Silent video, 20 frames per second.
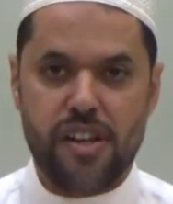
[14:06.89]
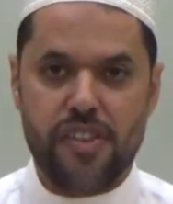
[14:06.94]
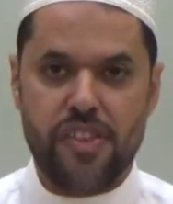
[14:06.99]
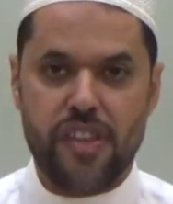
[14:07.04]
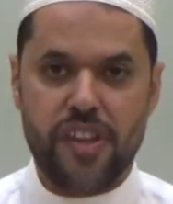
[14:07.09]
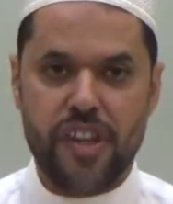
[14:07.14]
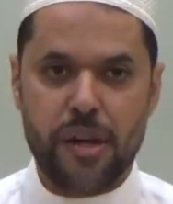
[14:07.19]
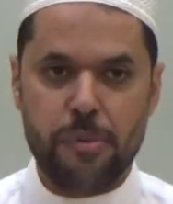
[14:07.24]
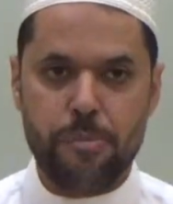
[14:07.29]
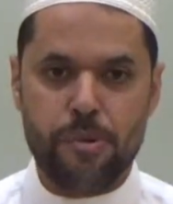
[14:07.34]

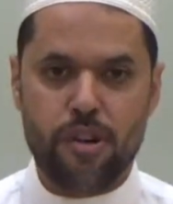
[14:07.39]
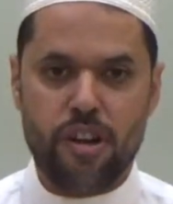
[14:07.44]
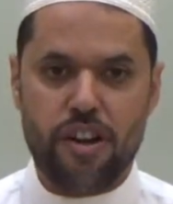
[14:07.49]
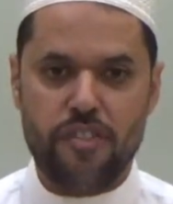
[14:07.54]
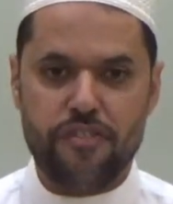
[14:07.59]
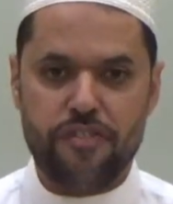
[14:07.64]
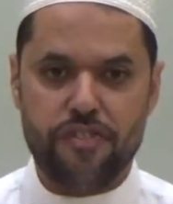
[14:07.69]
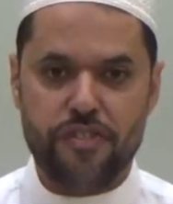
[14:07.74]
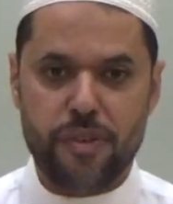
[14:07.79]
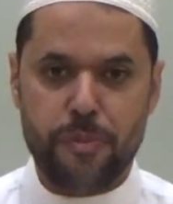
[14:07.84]
The number
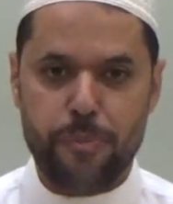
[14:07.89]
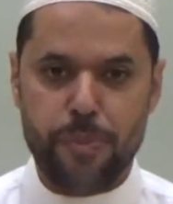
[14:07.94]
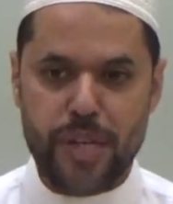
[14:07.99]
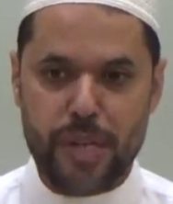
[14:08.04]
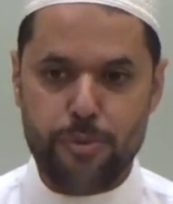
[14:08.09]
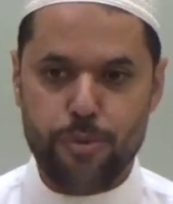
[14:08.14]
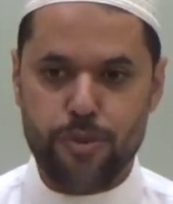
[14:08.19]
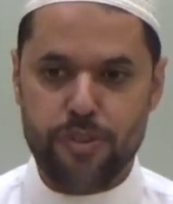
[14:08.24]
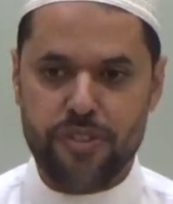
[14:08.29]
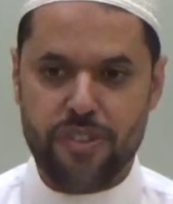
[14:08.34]
of the
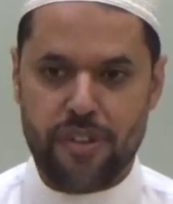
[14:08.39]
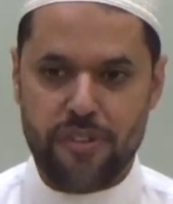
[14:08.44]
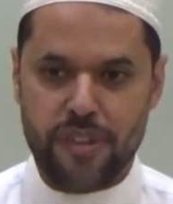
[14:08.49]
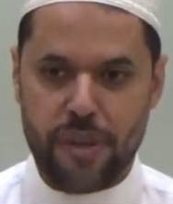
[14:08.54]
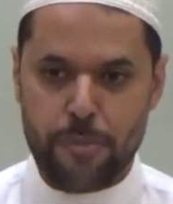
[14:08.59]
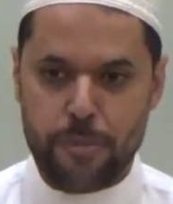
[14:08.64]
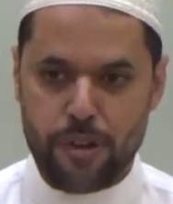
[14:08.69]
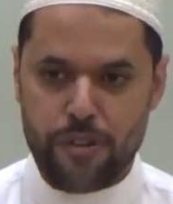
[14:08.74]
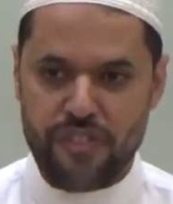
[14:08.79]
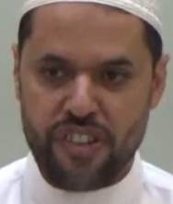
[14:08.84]
people, the
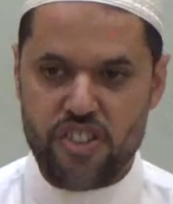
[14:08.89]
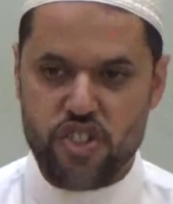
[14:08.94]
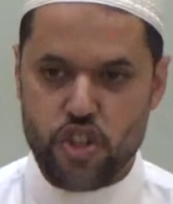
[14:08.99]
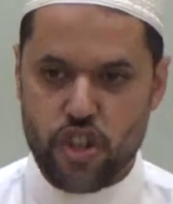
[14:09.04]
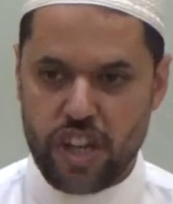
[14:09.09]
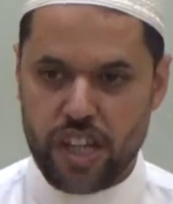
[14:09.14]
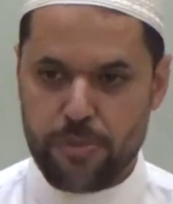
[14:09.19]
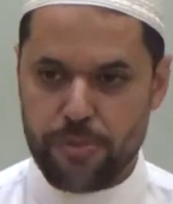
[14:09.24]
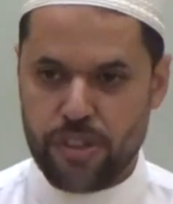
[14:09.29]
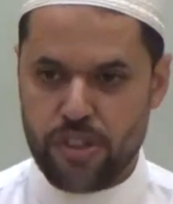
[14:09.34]
number of the
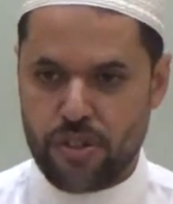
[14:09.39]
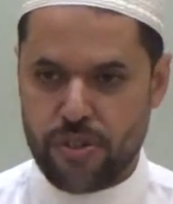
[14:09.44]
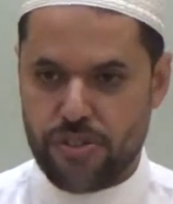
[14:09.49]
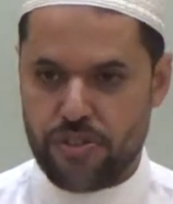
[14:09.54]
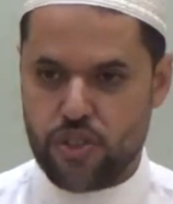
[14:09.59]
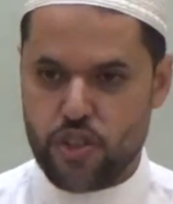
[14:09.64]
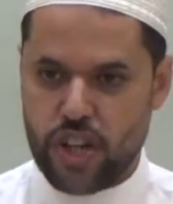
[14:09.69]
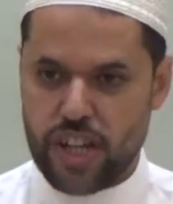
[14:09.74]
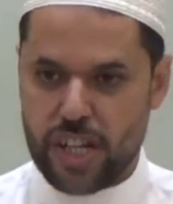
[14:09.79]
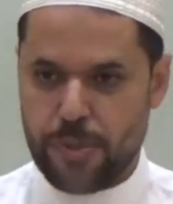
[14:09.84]
tribe. You
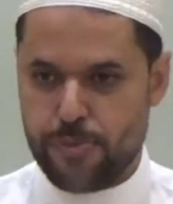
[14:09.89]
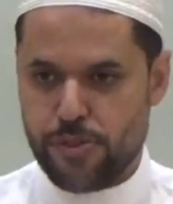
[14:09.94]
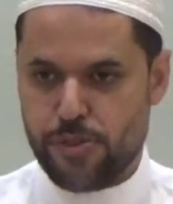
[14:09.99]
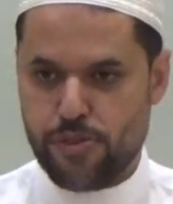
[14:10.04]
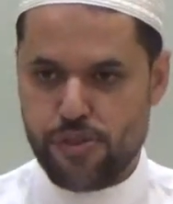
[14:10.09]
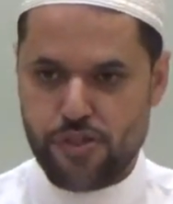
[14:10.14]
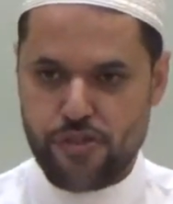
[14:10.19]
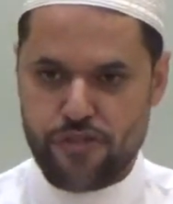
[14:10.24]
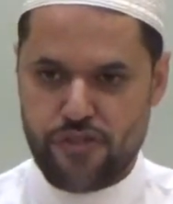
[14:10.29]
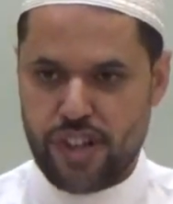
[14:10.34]
know, tribes
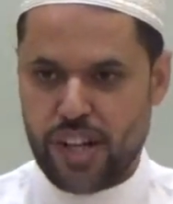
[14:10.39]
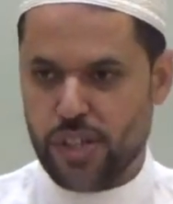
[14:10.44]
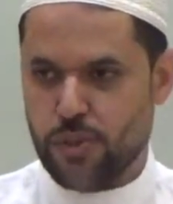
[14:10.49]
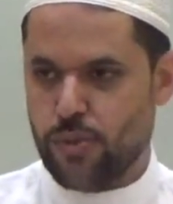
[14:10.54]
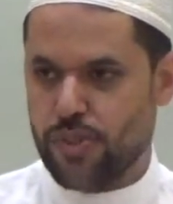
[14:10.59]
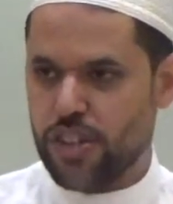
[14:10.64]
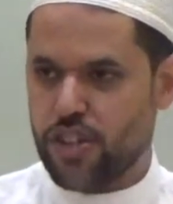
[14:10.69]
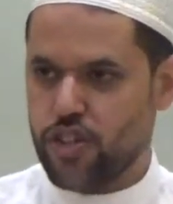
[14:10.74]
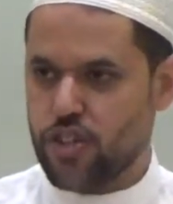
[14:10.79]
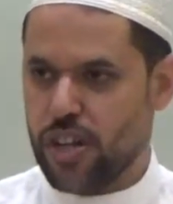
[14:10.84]
used to fight
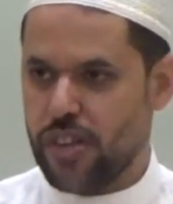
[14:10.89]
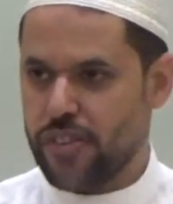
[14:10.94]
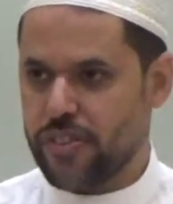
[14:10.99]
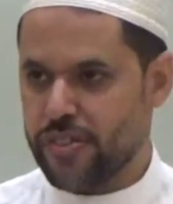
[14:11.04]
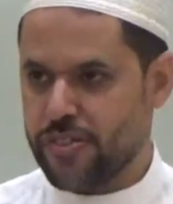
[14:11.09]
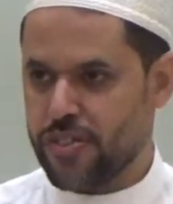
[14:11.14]
with each other.